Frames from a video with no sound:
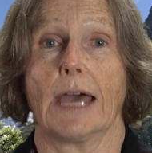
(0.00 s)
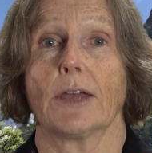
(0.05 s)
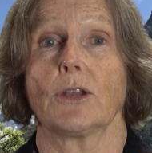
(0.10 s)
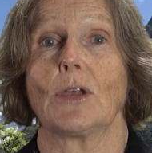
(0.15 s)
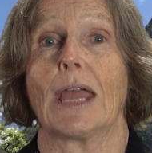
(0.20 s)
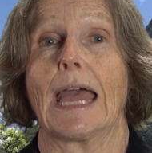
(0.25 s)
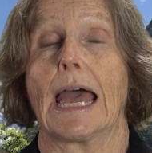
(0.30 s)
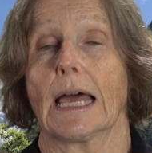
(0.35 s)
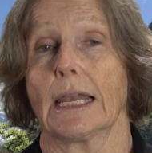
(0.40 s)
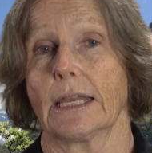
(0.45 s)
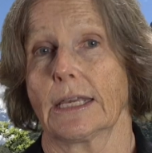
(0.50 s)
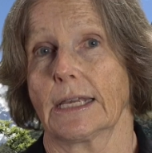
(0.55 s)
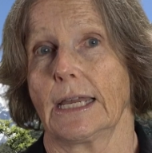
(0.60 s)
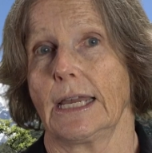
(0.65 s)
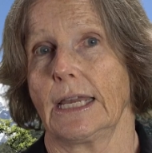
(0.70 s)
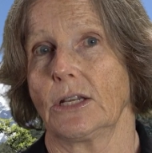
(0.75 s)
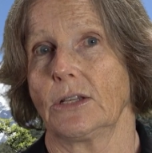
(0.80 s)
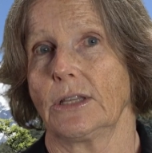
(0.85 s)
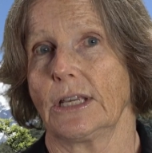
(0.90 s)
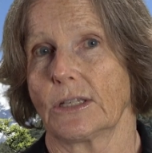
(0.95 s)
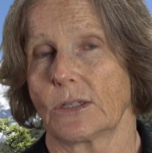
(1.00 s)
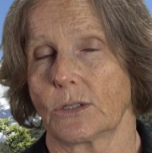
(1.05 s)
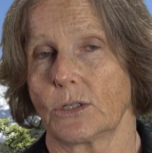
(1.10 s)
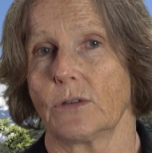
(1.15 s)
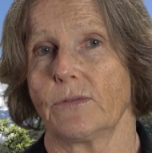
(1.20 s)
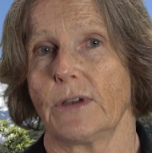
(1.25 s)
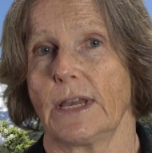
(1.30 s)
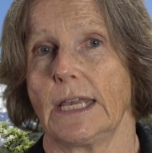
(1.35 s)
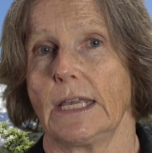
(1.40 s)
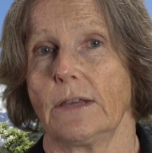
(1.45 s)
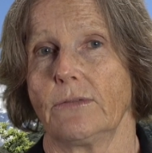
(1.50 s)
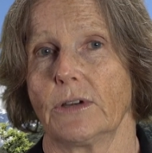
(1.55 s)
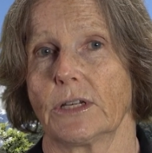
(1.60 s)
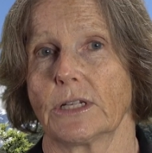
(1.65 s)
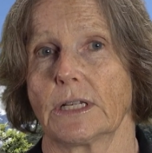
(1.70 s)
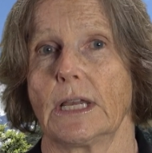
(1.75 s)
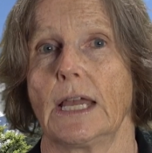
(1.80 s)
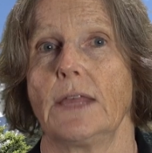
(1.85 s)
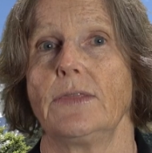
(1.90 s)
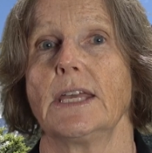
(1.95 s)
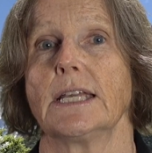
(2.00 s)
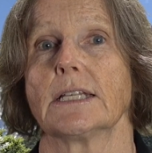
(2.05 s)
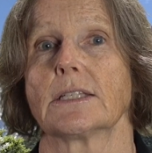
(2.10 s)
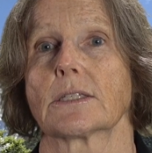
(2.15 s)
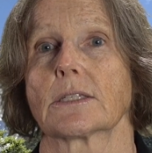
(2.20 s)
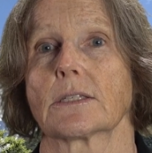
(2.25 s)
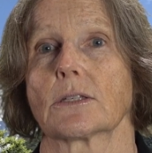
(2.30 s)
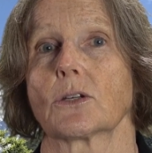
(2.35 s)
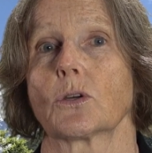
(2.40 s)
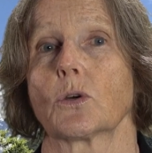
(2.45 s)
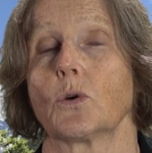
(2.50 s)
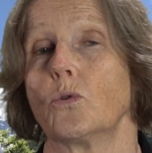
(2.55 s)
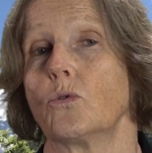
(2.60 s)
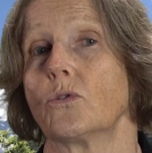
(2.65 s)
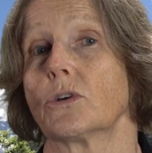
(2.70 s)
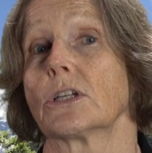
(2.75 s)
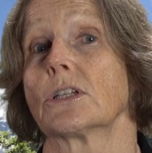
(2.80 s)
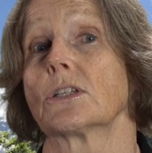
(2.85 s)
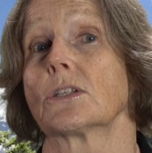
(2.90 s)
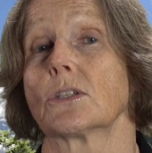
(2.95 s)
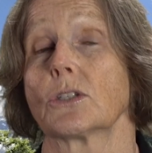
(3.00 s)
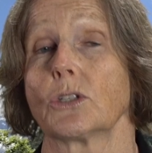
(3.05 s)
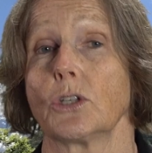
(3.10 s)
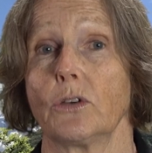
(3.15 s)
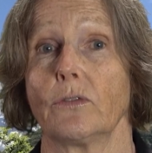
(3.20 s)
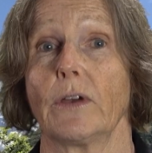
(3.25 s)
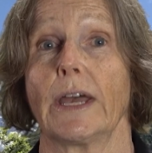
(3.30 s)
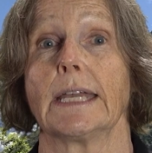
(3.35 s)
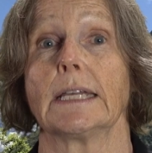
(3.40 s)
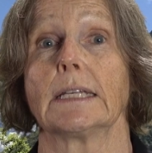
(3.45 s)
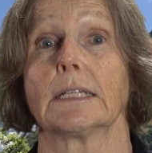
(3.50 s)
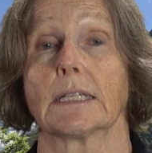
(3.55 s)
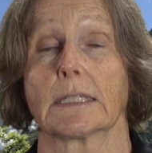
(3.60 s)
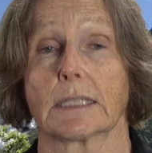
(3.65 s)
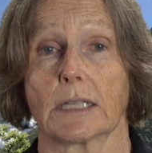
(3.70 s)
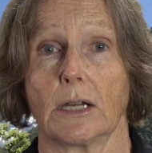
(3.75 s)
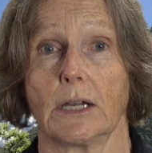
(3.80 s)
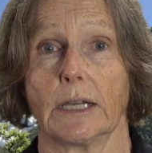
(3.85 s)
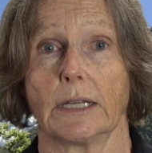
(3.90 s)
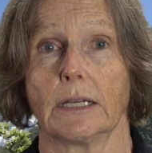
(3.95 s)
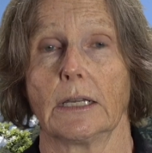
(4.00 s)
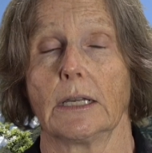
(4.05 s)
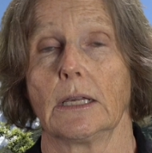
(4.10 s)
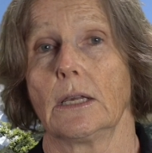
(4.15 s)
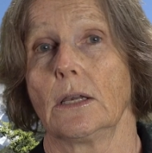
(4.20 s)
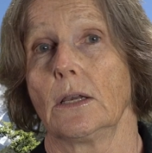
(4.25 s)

you allocate that survey effort? And that's called survey design.